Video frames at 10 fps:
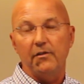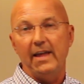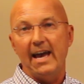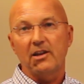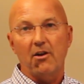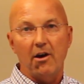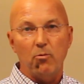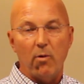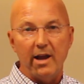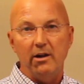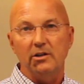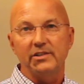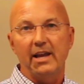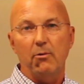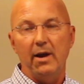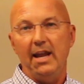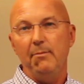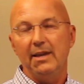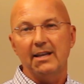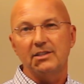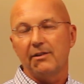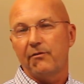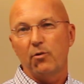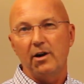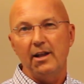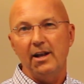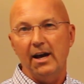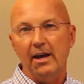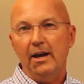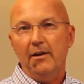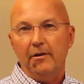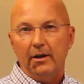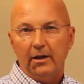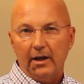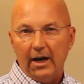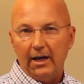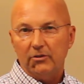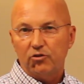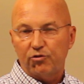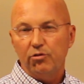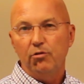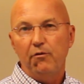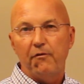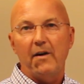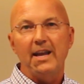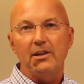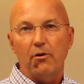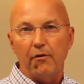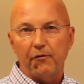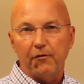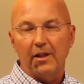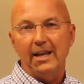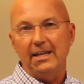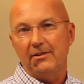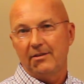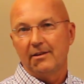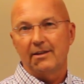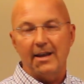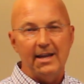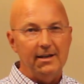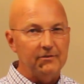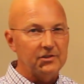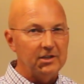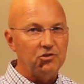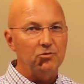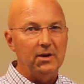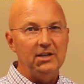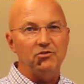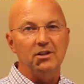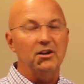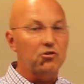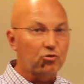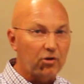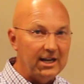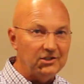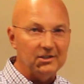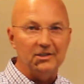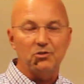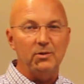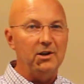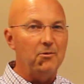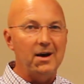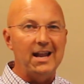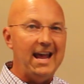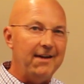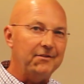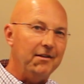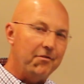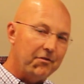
for that. God wires that way because if we're in a true fight or flight kind of situation, a crisis, we don't want to have to